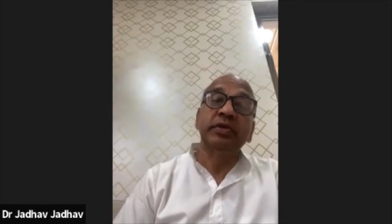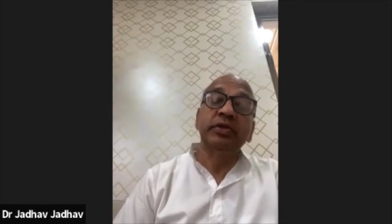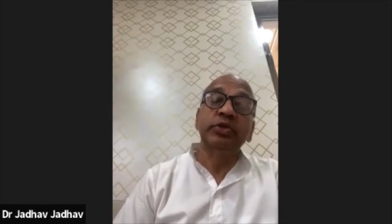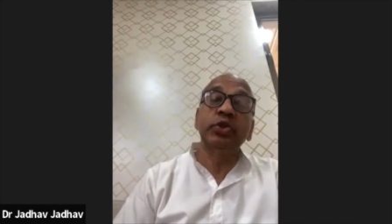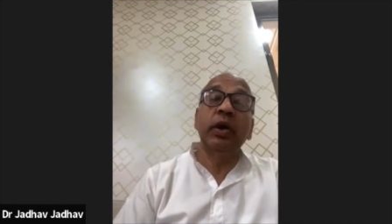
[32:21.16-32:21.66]

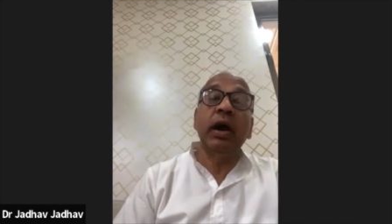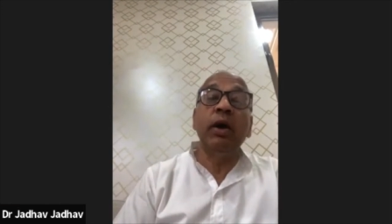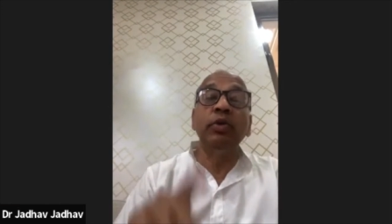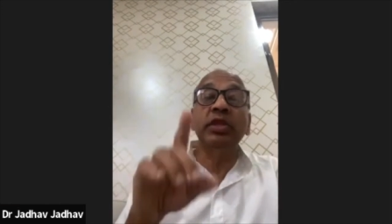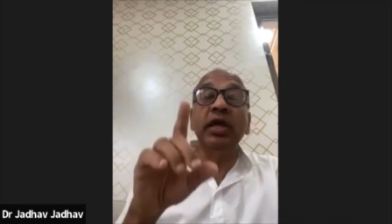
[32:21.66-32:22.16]
So
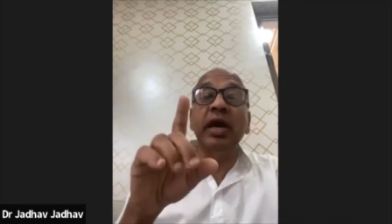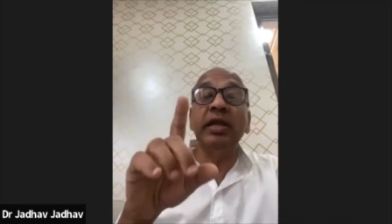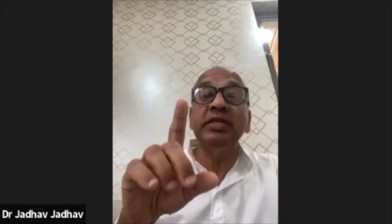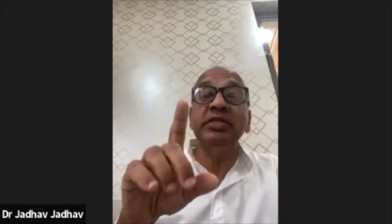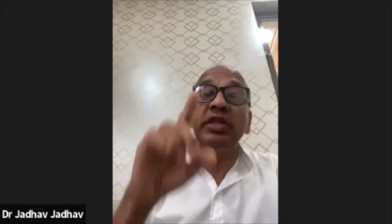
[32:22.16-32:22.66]
avatar
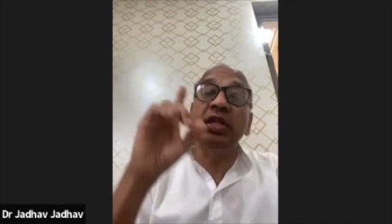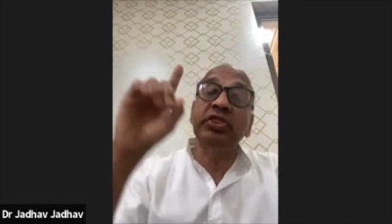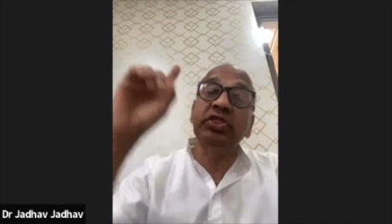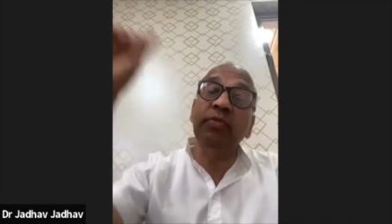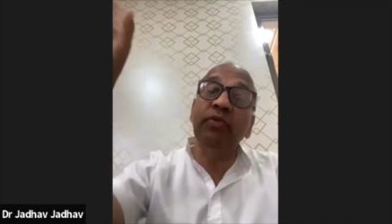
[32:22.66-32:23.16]
is nitya
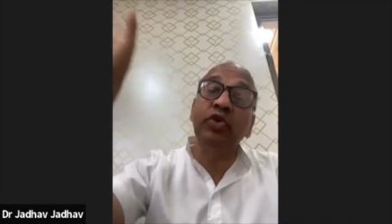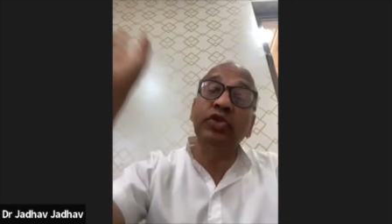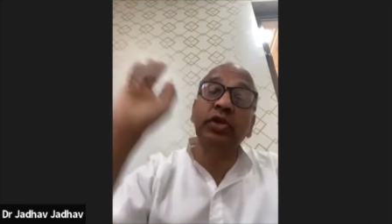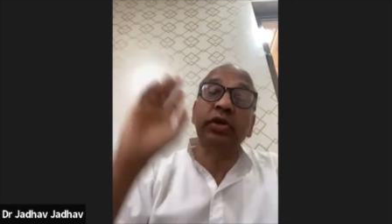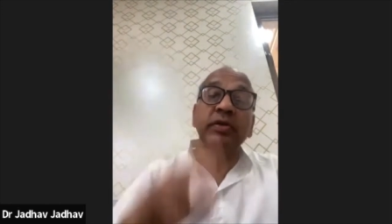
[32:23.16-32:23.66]

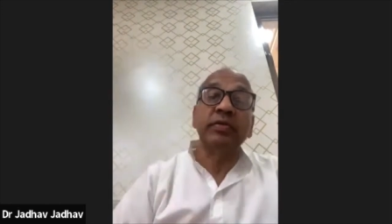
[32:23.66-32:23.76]
mukta.